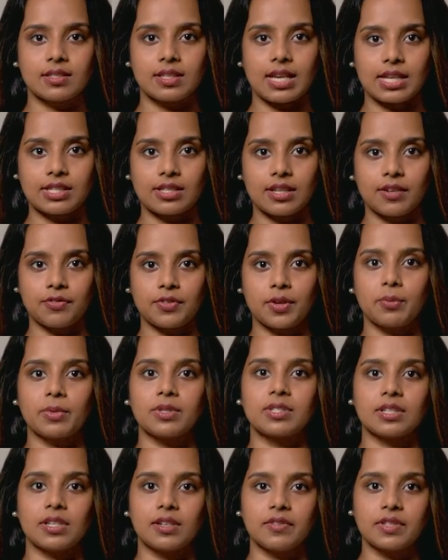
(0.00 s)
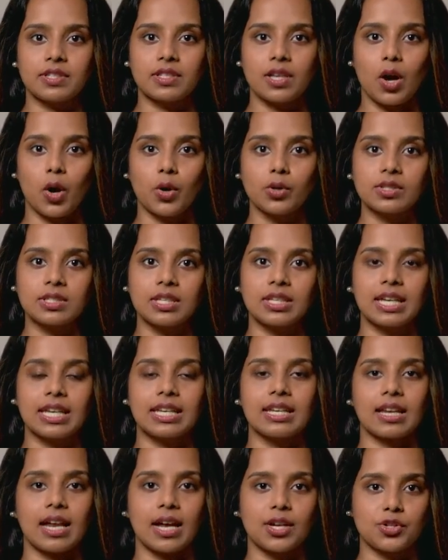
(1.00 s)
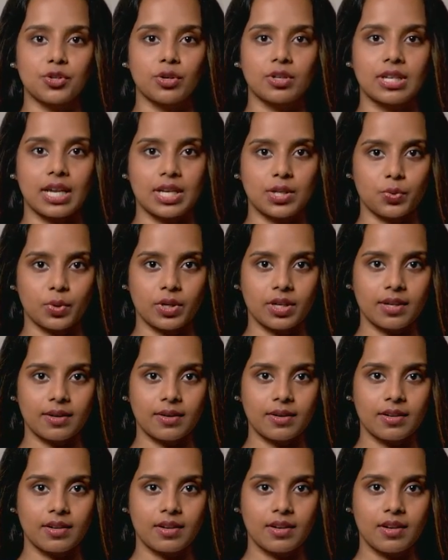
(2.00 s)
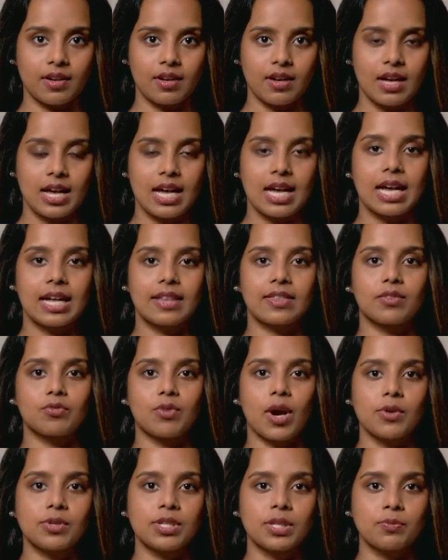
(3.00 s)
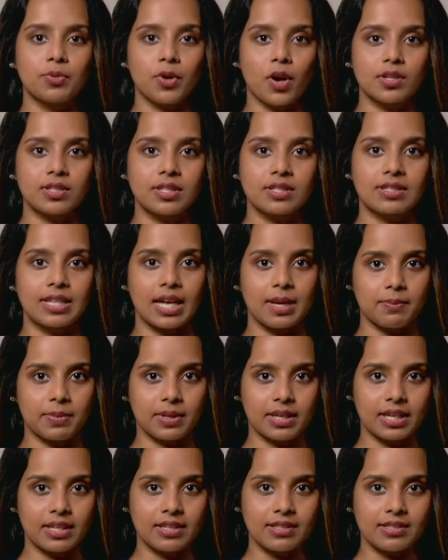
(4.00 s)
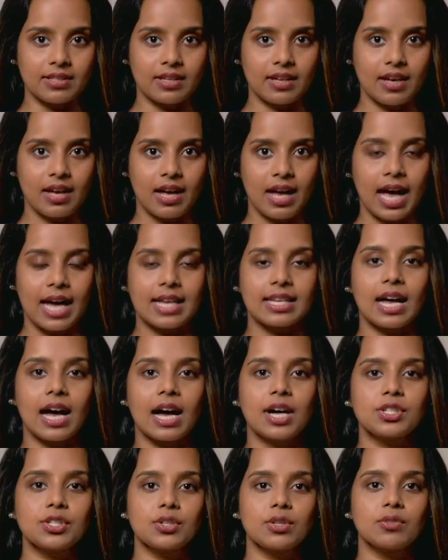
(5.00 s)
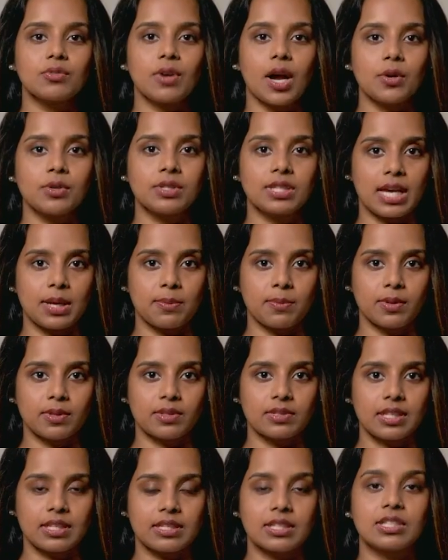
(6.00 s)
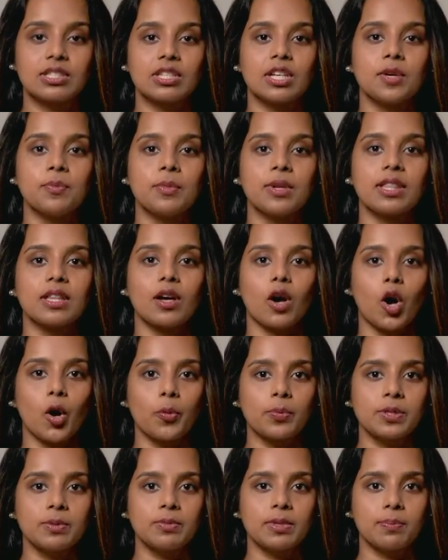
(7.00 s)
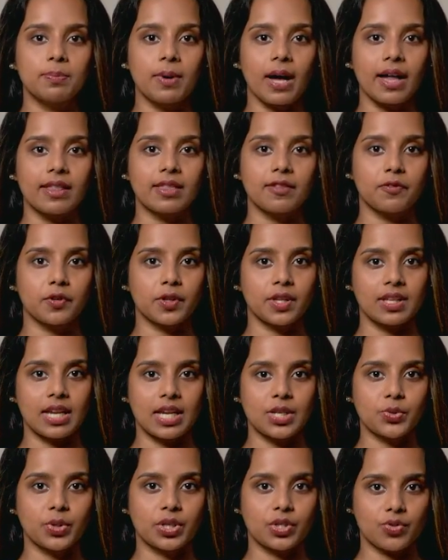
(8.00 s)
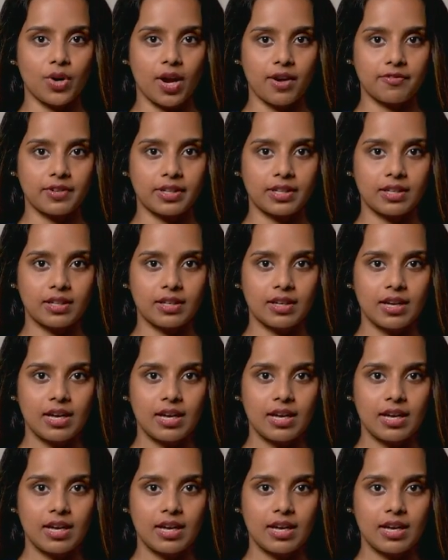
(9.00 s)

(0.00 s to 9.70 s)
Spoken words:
data from a service hosted in an Azure network. The routing process then begins, and Azure Route Tables determine the optimal path for the network traffic.